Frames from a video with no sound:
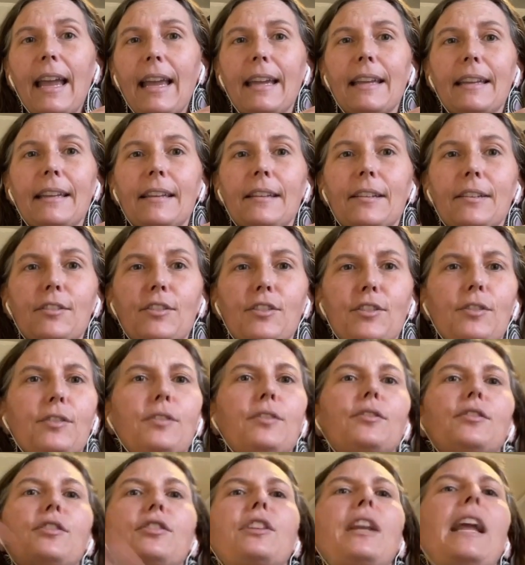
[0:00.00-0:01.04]
And
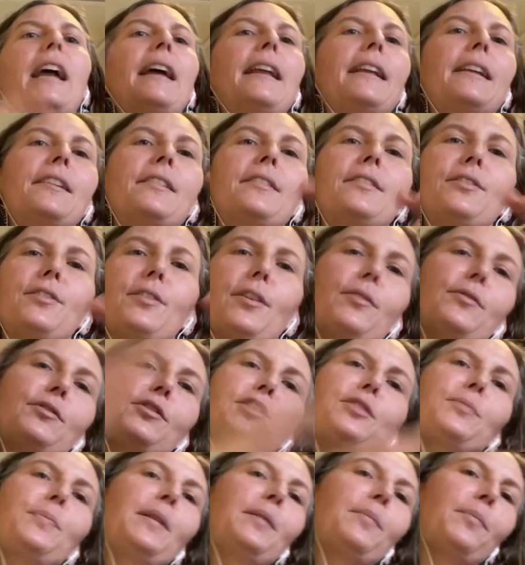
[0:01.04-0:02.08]
just
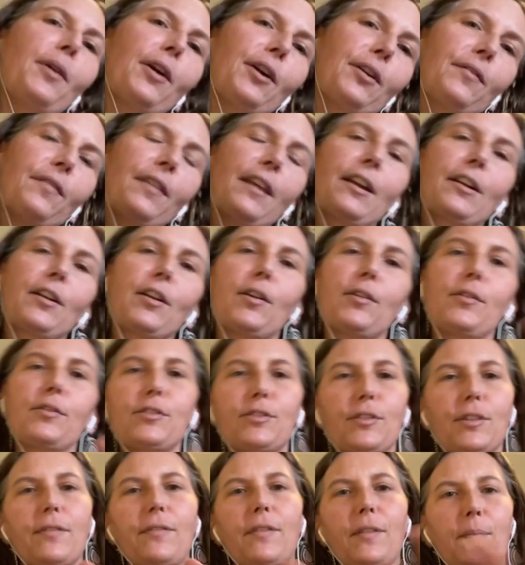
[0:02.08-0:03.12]
just being part of that
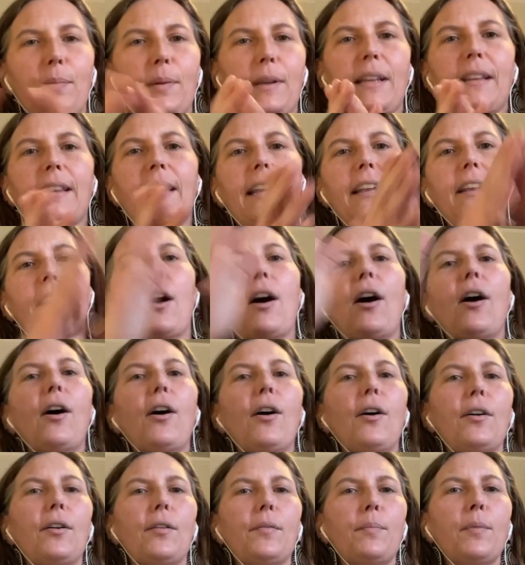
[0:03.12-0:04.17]
culture of it being like
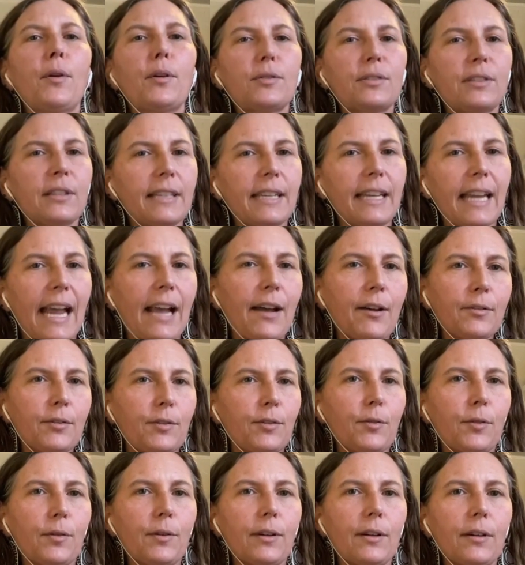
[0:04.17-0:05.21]
all mostly
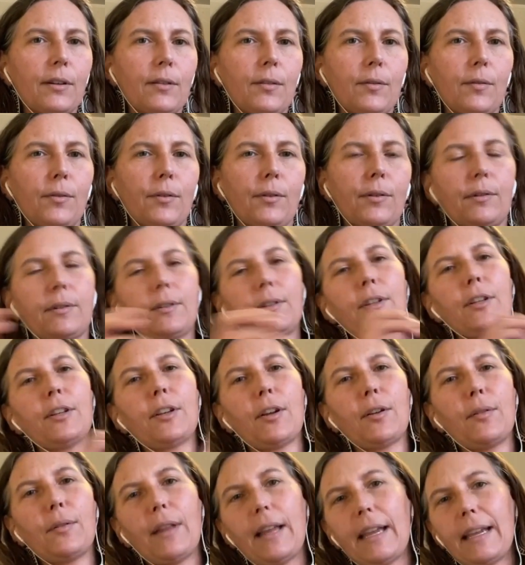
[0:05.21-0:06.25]
outdoor or,
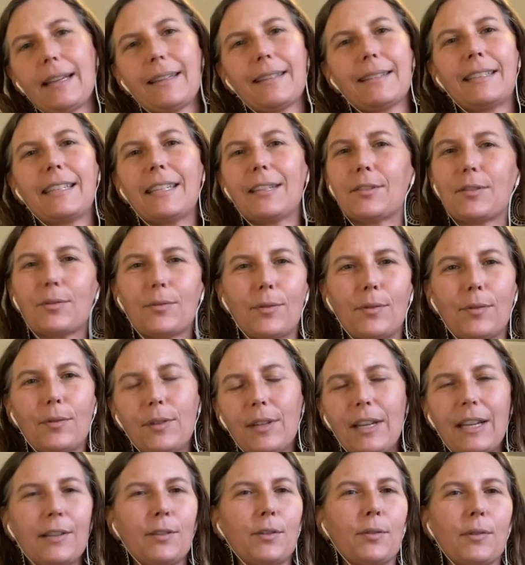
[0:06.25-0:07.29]
like
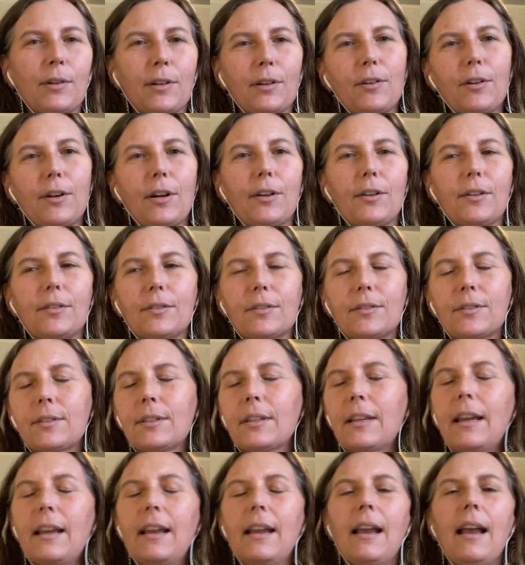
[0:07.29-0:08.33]
diesel indoor
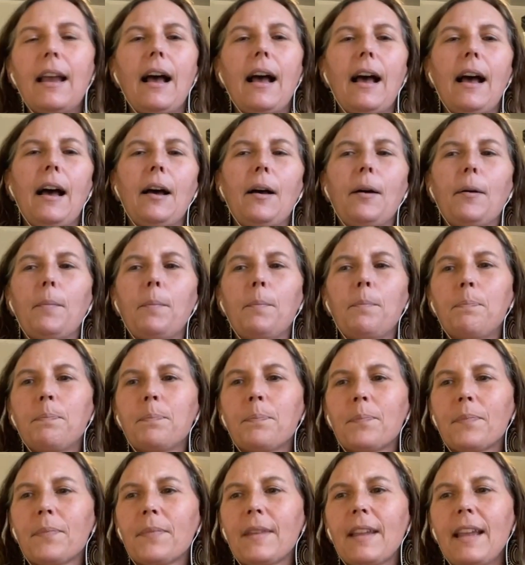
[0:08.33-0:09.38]
grows,
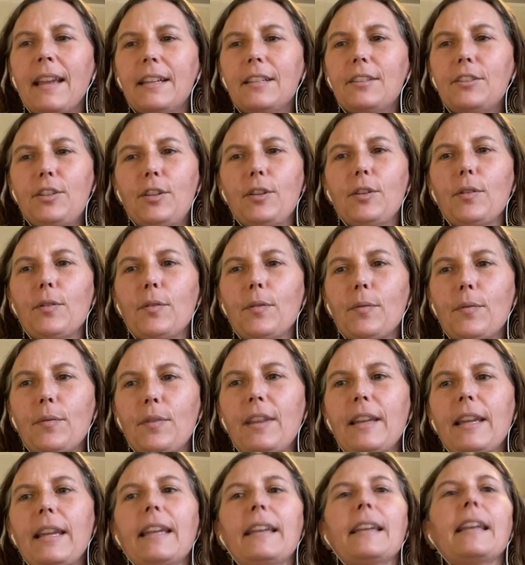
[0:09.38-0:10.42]
to
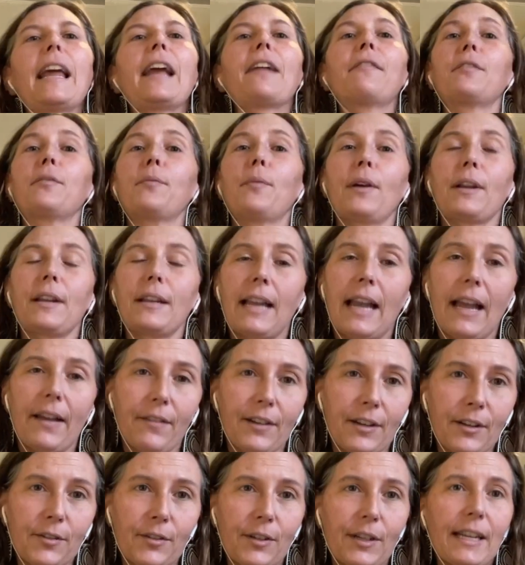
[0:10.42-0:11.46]
then everyone
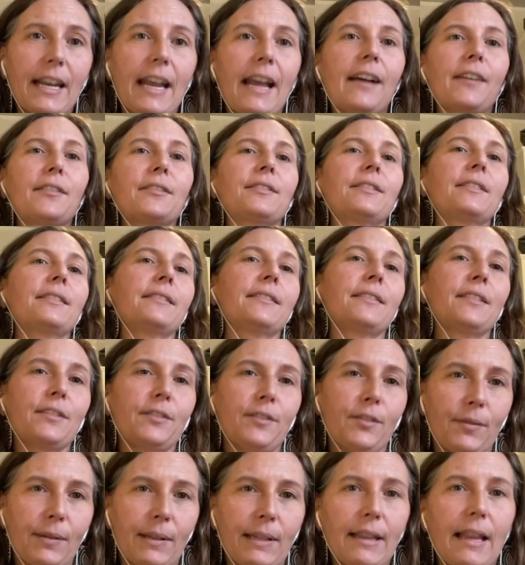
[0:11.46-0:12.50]
having greenhouses
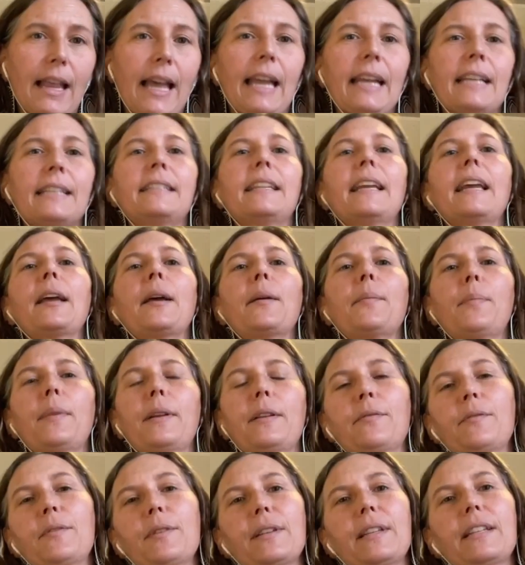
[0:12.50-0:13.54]
and doing light dip
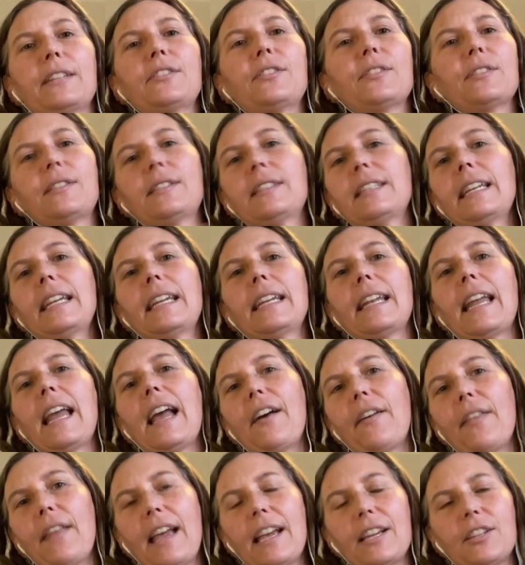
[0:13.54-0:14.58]
and really just seeing
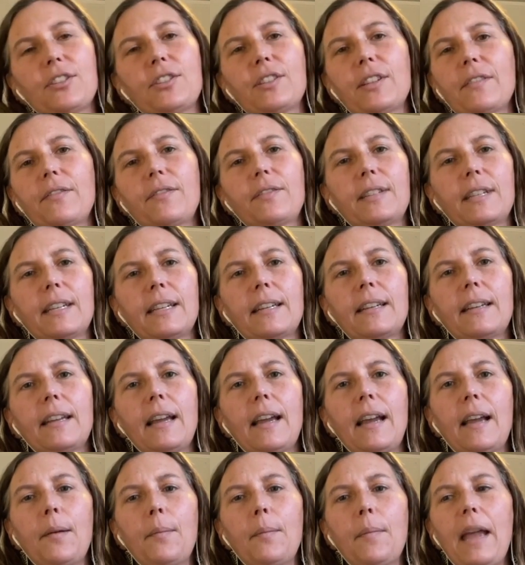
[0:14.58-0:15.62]
how that shifted.
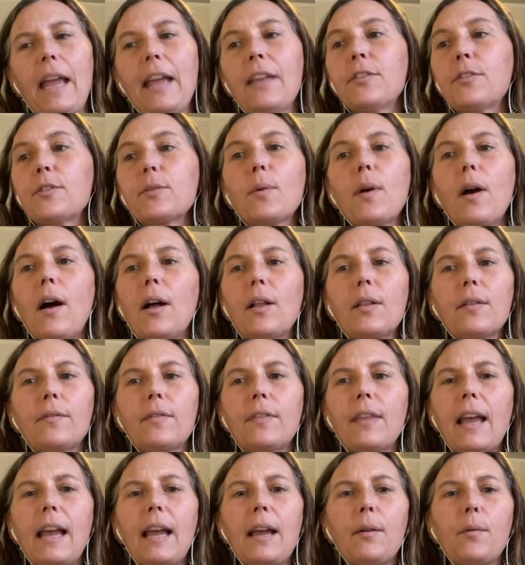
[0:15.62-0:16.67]
And through all
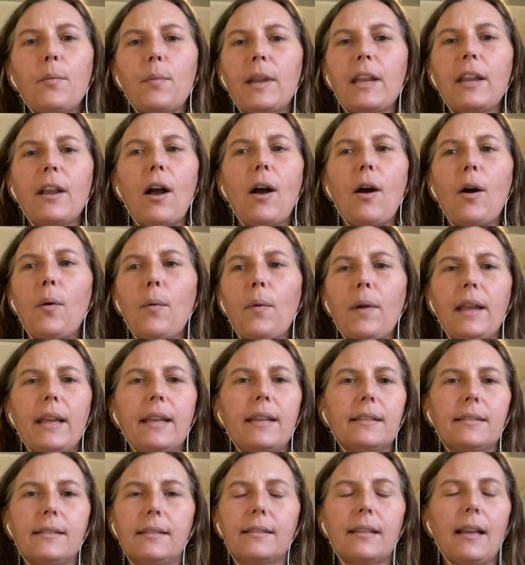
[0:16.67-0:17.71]
of that, we
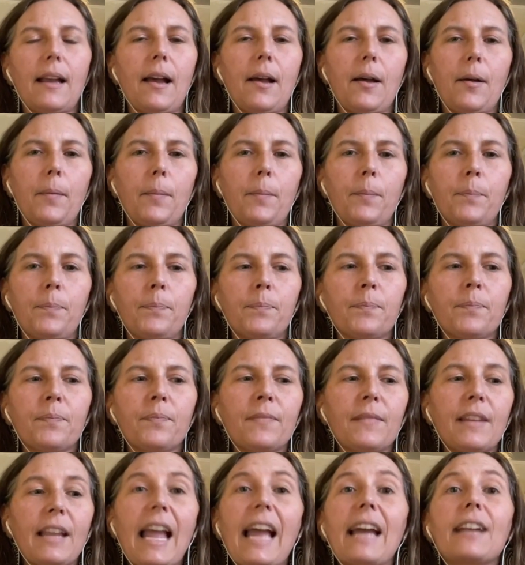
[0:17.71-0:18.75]
always
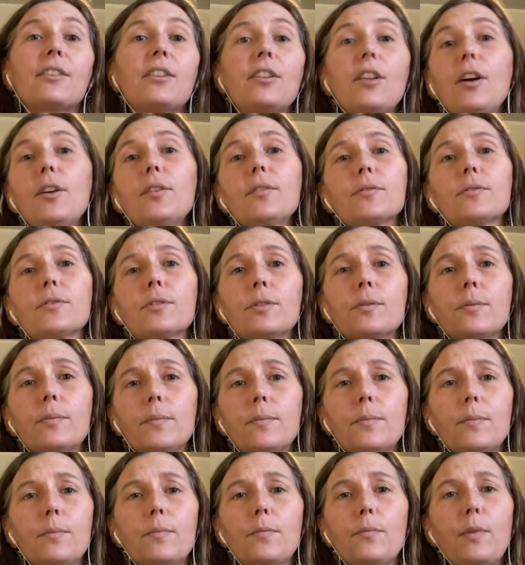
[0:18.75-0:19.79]
had clones.
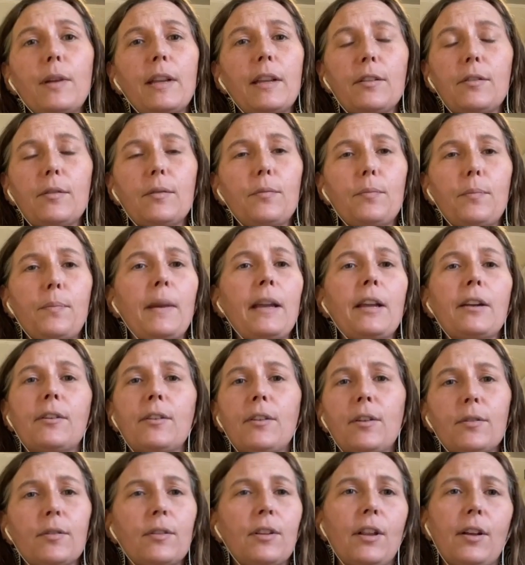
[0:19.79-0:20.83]
We made our
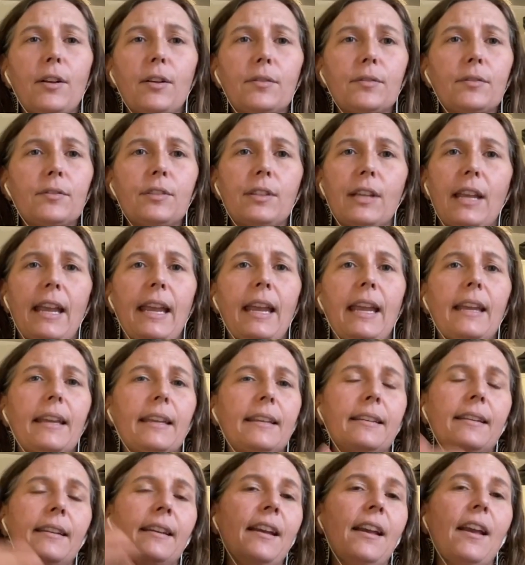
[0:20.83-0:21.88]
own clones,
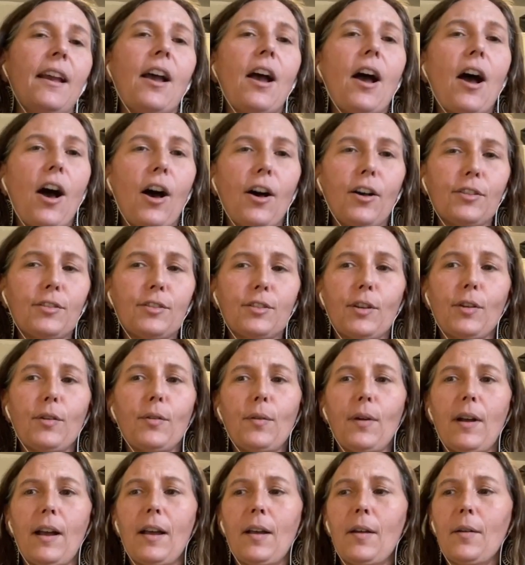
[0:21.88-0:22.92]
and
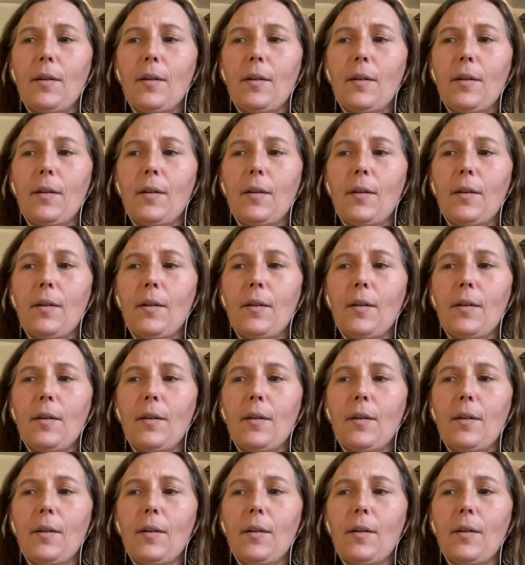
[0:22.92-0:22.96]
also